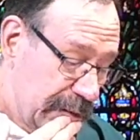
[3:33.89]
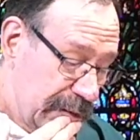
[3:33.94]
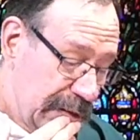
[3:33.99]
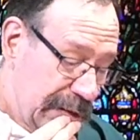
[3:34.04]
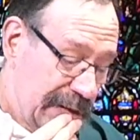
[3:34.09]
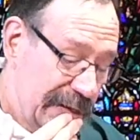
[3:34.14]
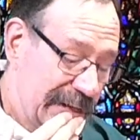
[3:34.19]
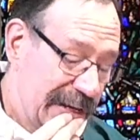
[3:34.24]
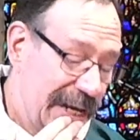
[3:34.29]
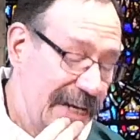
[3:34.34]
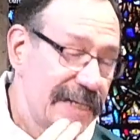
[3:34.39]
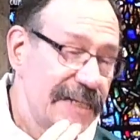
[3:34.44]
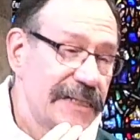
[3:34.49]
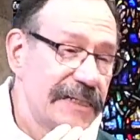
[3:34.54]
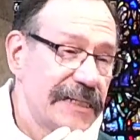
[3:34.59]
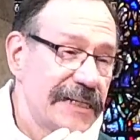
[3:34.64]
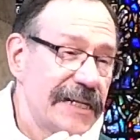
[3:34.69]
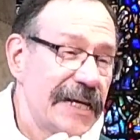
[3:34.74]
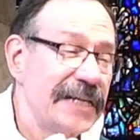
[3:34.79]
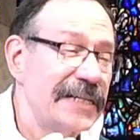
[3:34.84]
And it
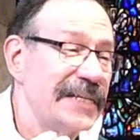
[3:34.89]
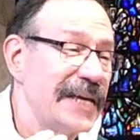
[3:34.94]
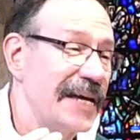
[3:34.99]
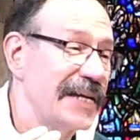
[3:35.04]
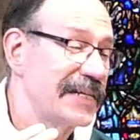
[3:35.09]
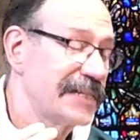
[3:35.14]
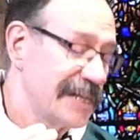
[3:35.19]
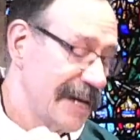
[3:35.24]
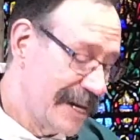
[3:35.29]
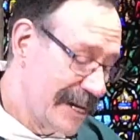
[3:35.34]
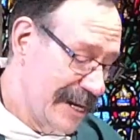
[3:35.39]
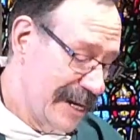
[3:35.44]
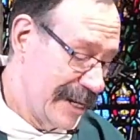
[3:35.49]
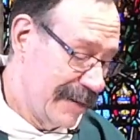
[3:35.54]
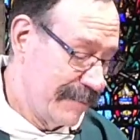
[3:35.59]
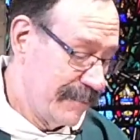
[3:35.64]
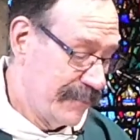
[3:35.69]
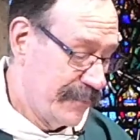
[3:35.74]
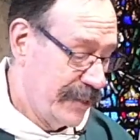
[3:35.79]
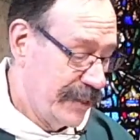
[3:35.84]
can take
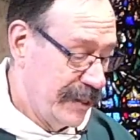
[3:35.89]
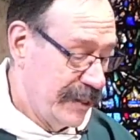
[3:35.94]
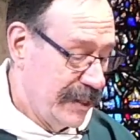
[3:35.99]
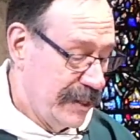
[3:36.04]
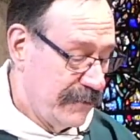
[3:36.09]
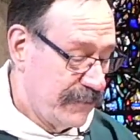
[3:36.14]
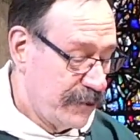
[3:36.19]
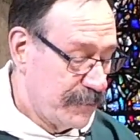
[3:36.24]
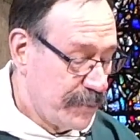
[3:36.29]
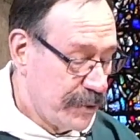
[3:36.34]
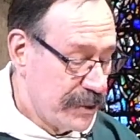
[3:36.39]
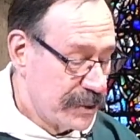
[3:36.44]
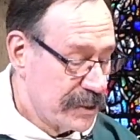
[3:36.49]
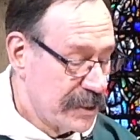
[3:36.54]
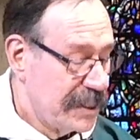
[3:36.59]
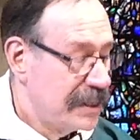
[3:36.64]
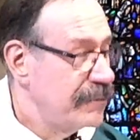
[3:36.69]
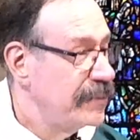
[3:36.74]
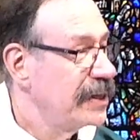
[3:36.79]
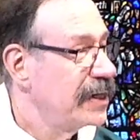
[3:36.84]
time for a person
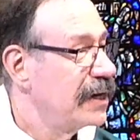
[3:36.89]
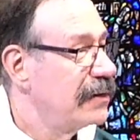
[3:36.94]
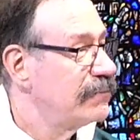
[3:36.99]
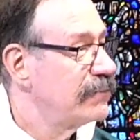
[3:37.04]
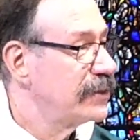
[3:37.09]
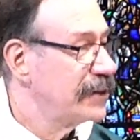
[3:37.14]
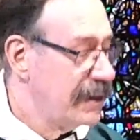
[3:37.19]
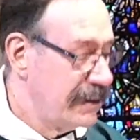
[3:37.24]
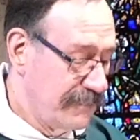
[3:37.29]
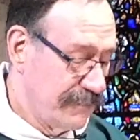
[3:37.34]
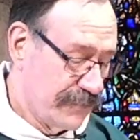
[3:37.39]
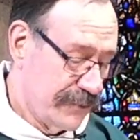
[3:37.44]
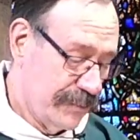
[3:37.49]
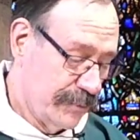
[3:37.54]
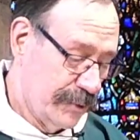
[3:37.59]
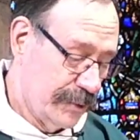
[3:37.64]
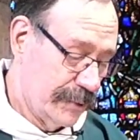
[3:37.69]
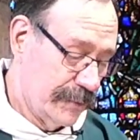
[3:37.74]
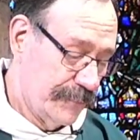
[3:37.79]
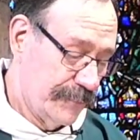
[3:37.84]
to become
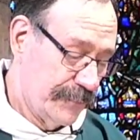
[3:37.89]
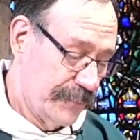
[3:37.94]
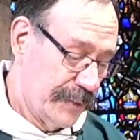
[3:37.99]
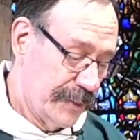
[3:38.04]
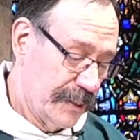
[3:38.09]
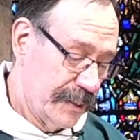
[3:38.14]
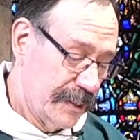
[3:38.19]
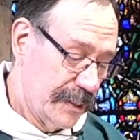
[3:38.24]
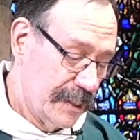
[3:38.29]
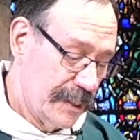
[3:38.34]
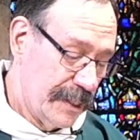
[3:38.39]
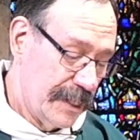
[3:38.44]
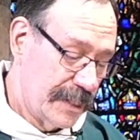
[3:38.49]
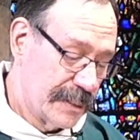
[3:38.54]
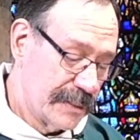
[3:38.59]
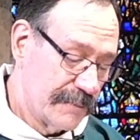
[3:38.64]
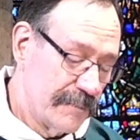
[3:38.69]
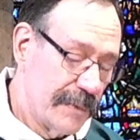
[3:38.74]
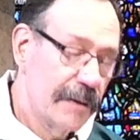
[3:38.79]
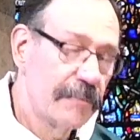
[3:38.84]
comfortable as
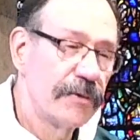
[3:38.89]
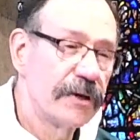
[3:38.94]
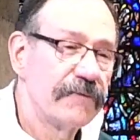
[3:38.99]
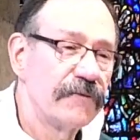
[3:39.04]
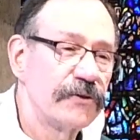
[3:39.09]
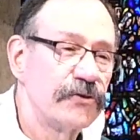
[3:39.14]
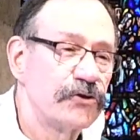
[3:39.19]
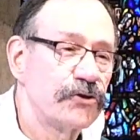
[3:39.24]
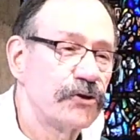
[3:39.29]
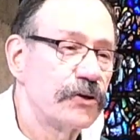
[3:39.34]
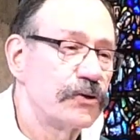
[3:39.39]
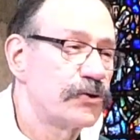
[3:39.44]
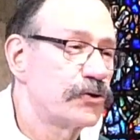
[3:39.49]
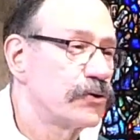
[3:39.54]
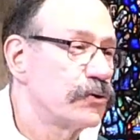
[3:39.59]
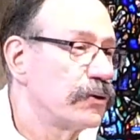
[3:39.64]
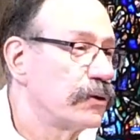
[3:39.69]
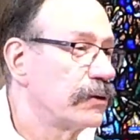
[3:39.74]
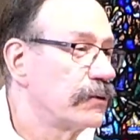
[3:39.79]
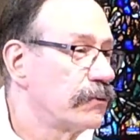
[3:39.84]
a member of a church
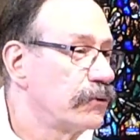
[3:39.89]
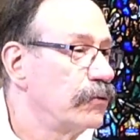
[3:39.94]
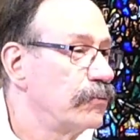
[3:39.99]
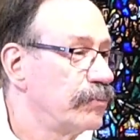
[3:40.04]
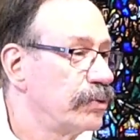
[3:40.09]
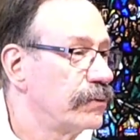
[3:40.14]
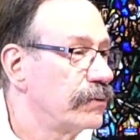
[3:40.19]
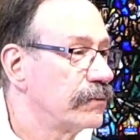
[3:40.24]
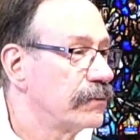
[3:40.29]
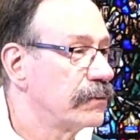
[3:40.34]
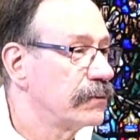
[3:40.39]
or group,